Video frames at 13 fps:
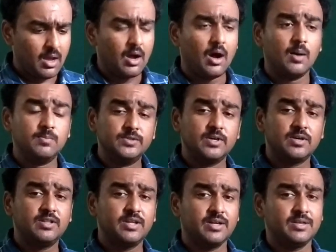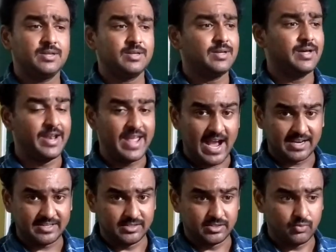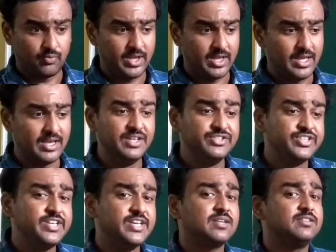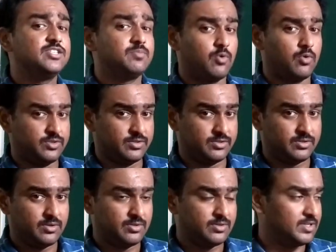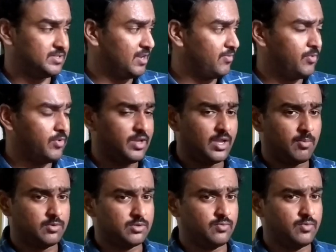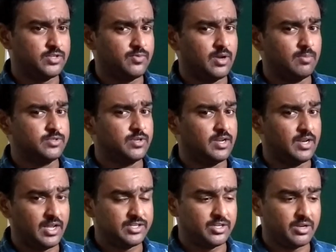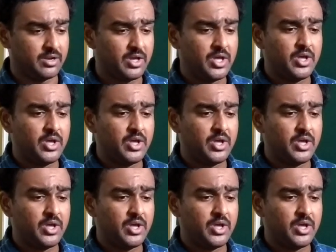observe the reactions, we engineer this process, the self-curing capacity which we observe in nature,